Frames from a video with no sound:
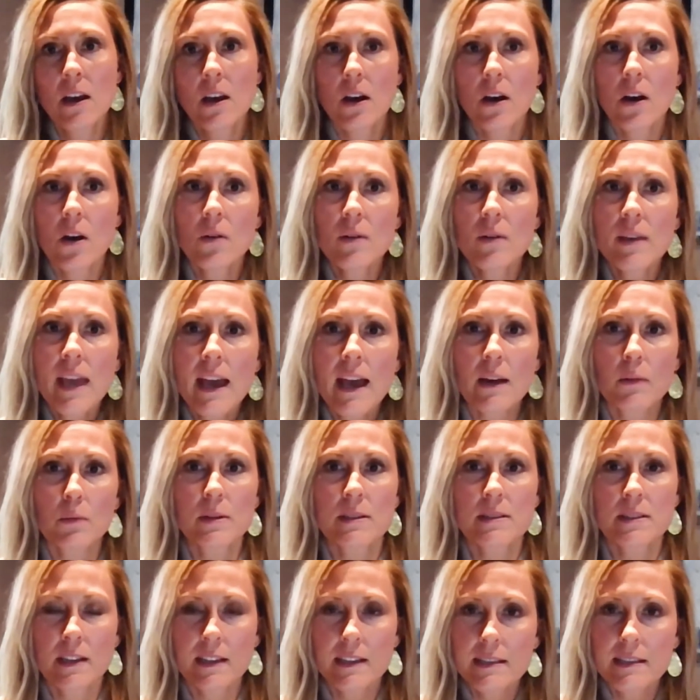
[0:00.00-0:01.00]
oh yeah, we're
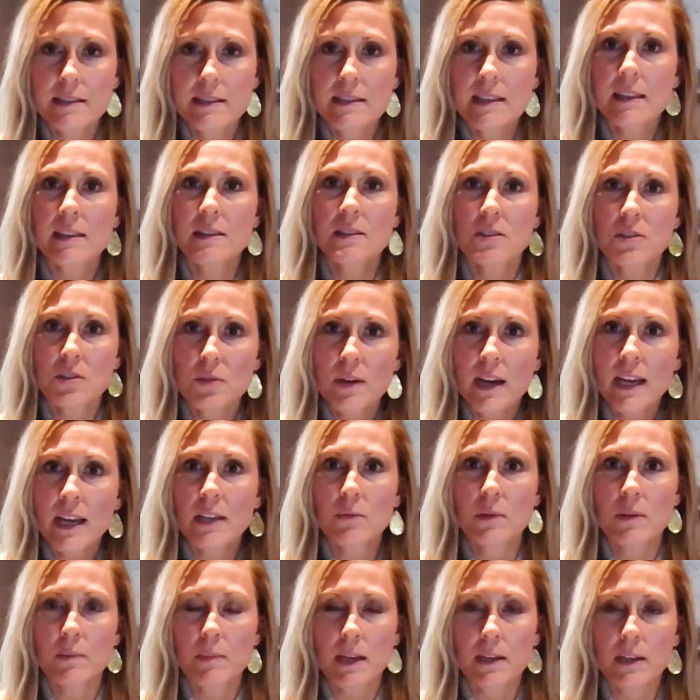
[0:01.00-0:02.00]
starting to see this trend,
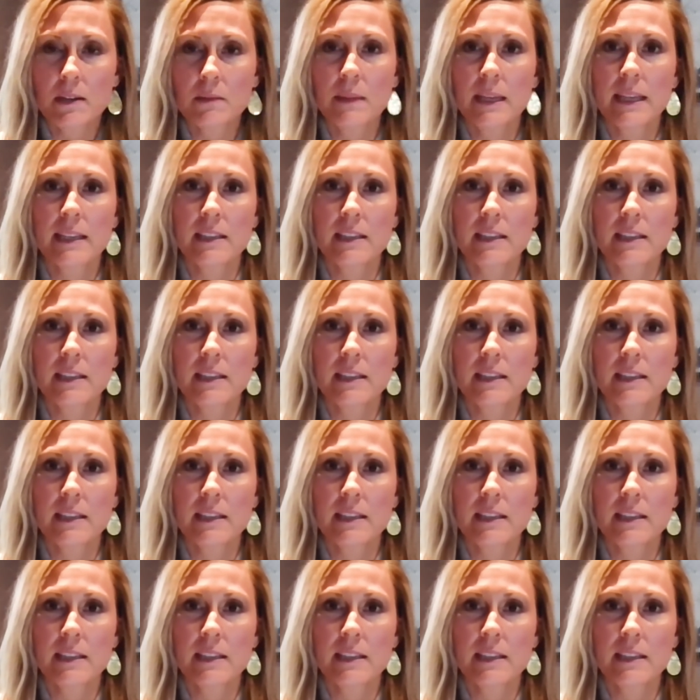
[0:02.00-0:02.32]
we better make a